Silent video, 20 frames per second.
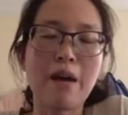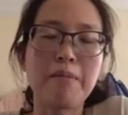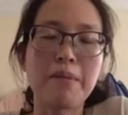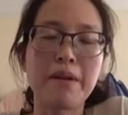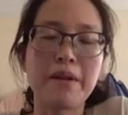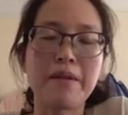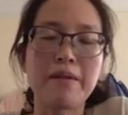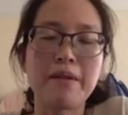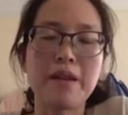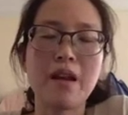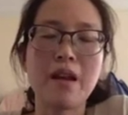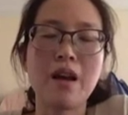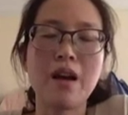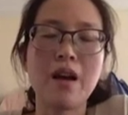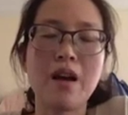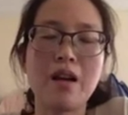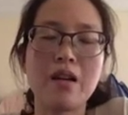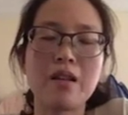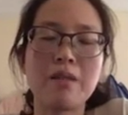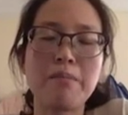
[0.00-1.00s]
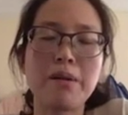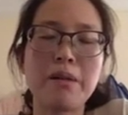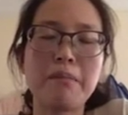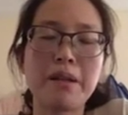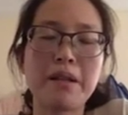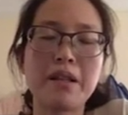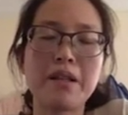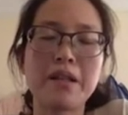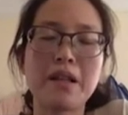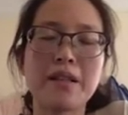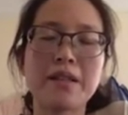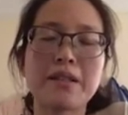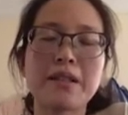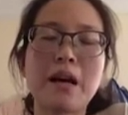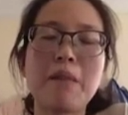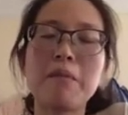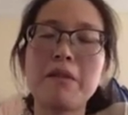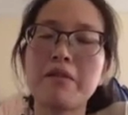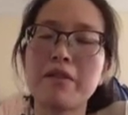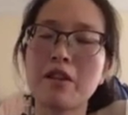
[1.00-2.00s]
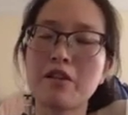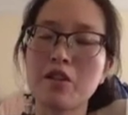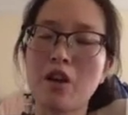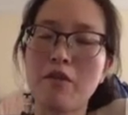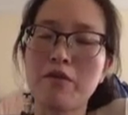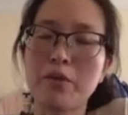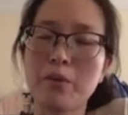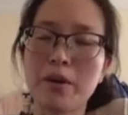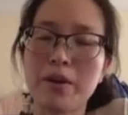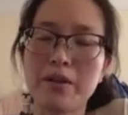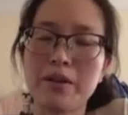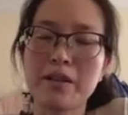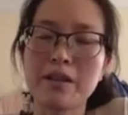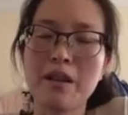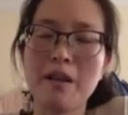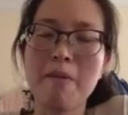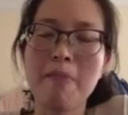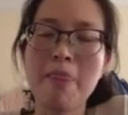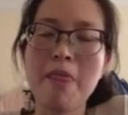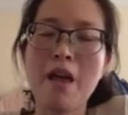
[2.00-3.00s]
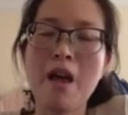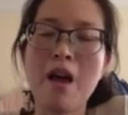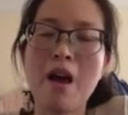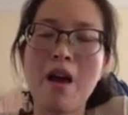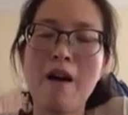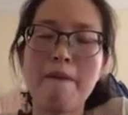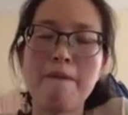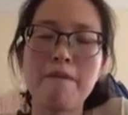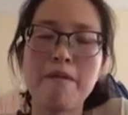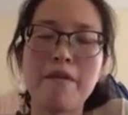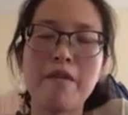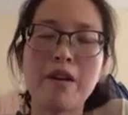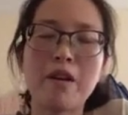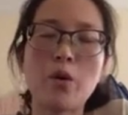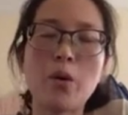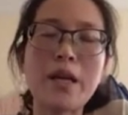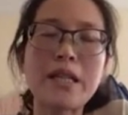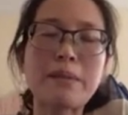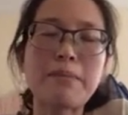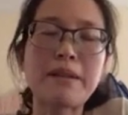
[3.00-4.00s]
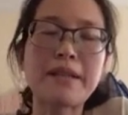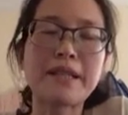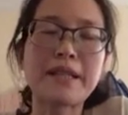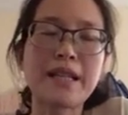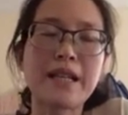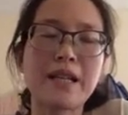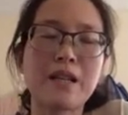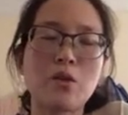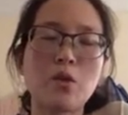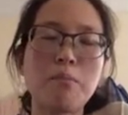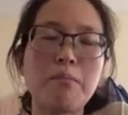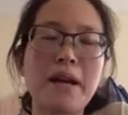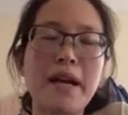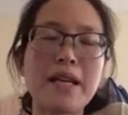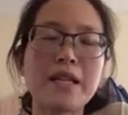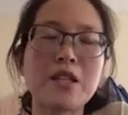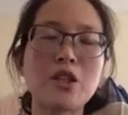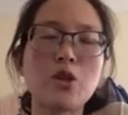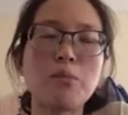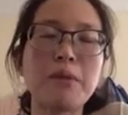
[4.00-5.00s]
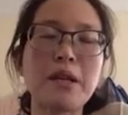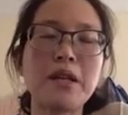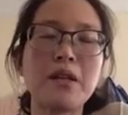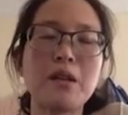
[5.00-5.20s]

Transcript: been implemented in some of the softwares, and CRISPR-seq remains to be the